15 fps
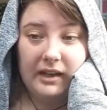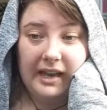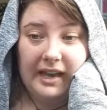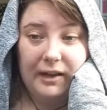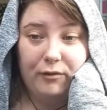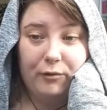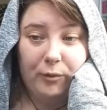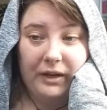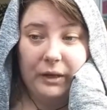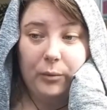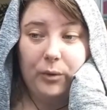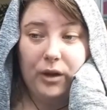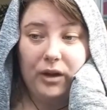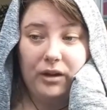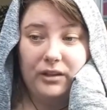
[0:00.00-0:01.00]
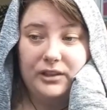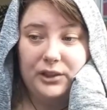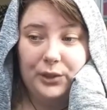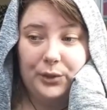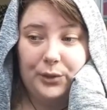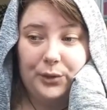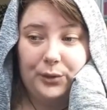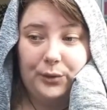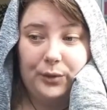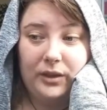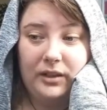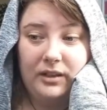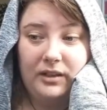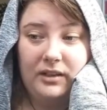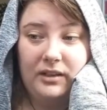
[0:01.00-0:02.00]
if we were to
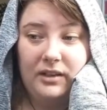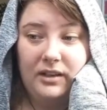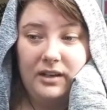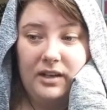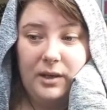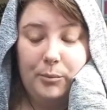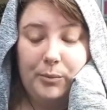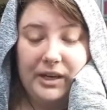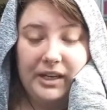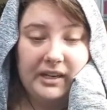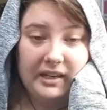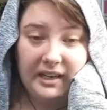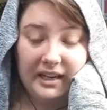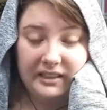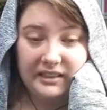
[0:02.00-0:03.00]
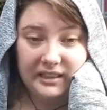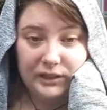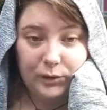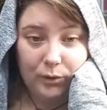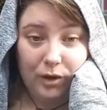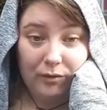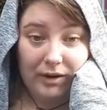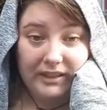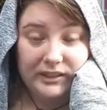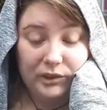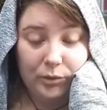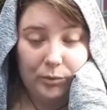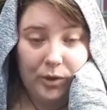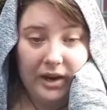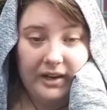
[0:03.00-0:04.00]
be connected to our
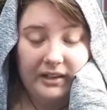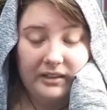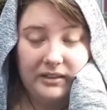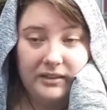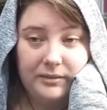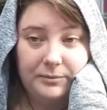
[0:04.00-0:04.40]
rational brain,